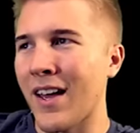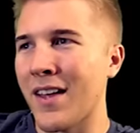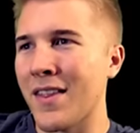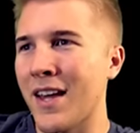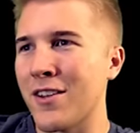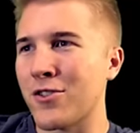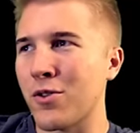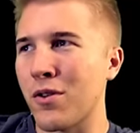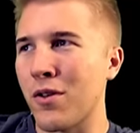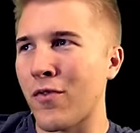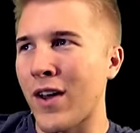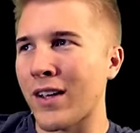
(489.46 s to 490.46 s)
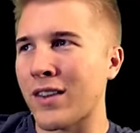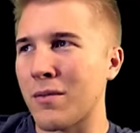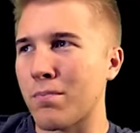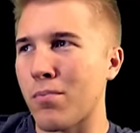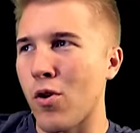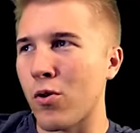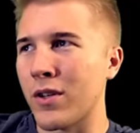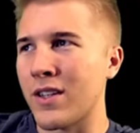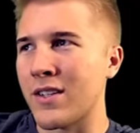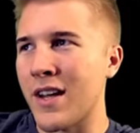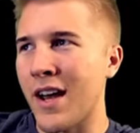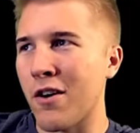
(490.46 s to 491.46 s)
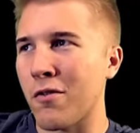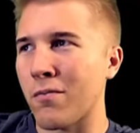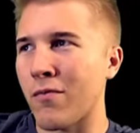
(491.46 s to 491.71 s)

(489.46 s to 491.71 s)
and that is due to the fact that Poland is now